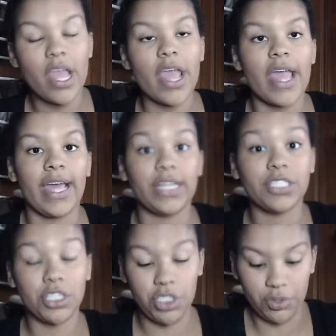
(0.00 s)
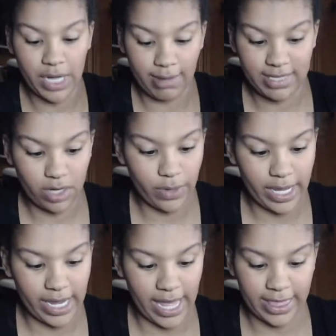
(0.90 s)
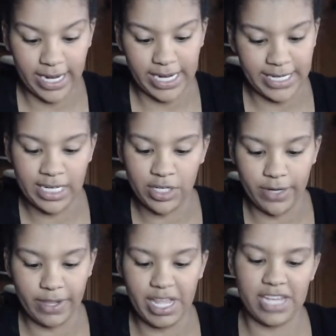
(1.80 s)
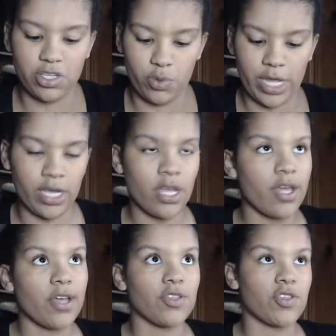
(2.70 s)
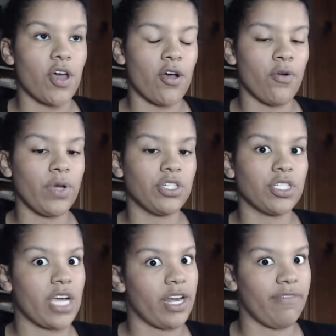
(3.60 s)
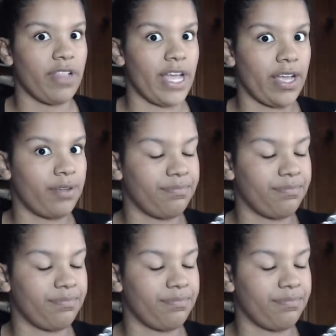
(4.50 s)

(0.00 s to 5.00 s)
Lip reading: it 2 times in a week, and then I didn't do it last week. So it's just kind of like,